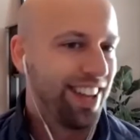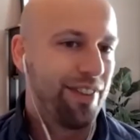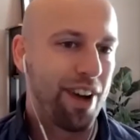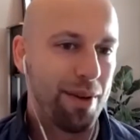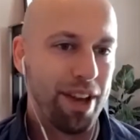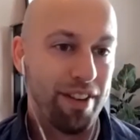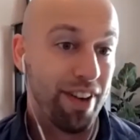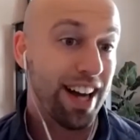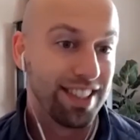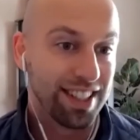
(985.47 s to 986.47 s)
if I'm
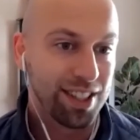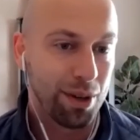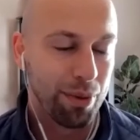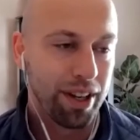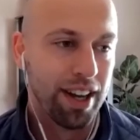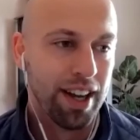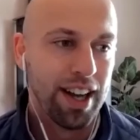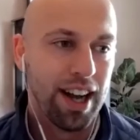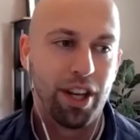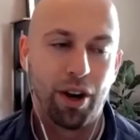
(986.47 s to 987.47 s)
advising someone?
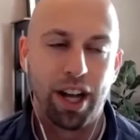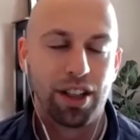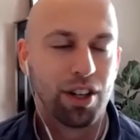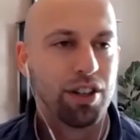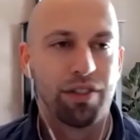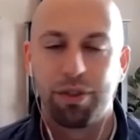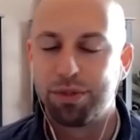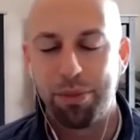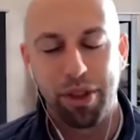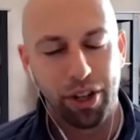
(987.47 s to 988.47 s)
You know, I learned from
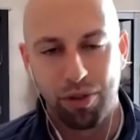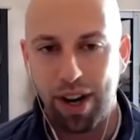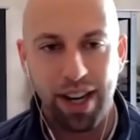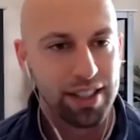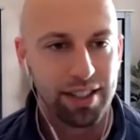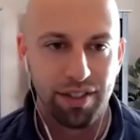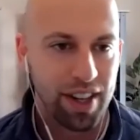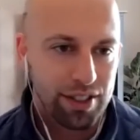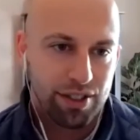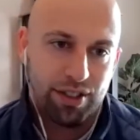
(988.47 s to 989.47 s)
some of the greatest
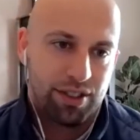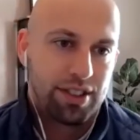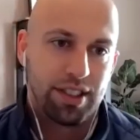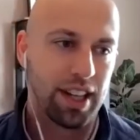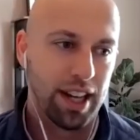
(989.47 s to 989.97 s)
investors.